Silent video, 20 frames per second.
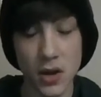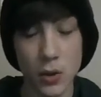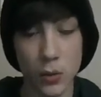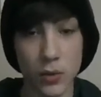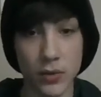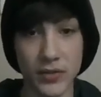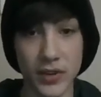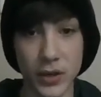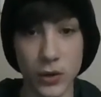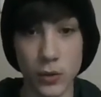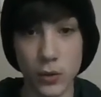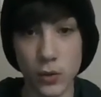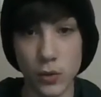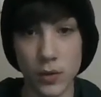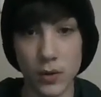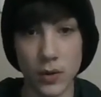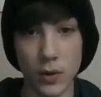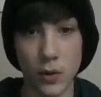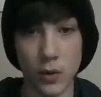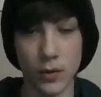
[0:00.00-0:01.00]

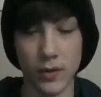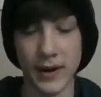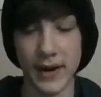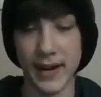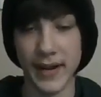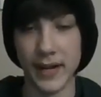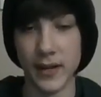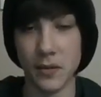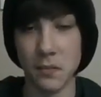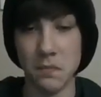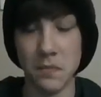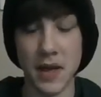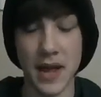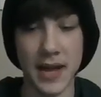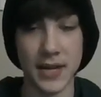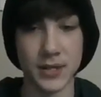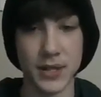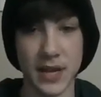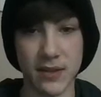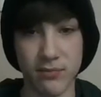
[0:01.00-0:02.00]
review, or
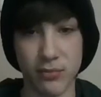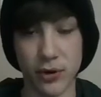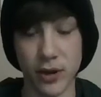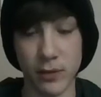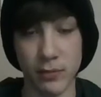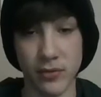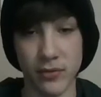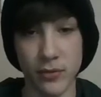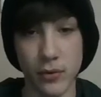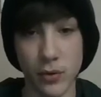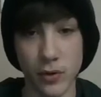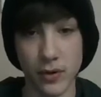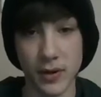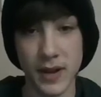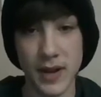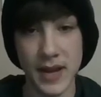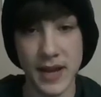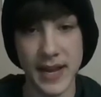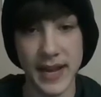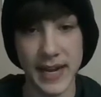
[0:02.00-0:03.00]
as I put it before,
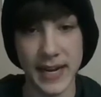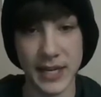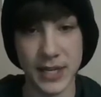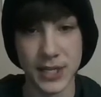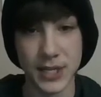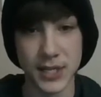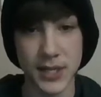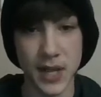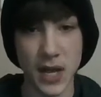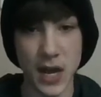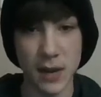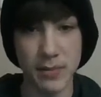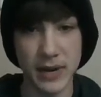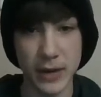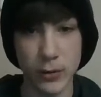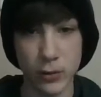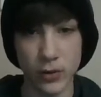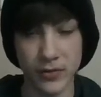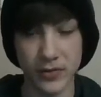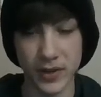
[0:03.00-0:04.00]
a
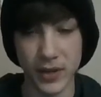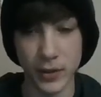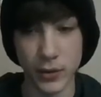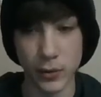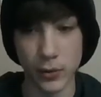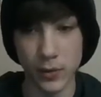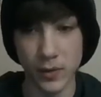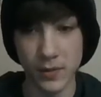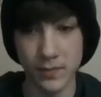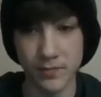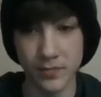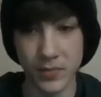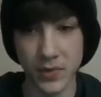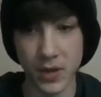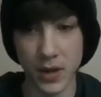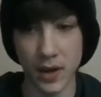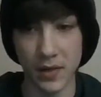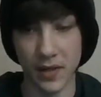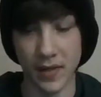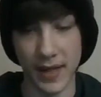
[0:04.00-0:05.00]
sloppy review
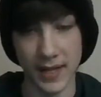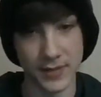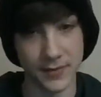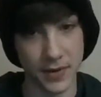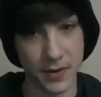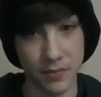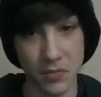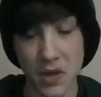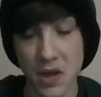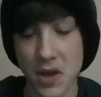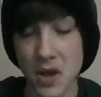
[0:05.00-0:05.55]
on the last video,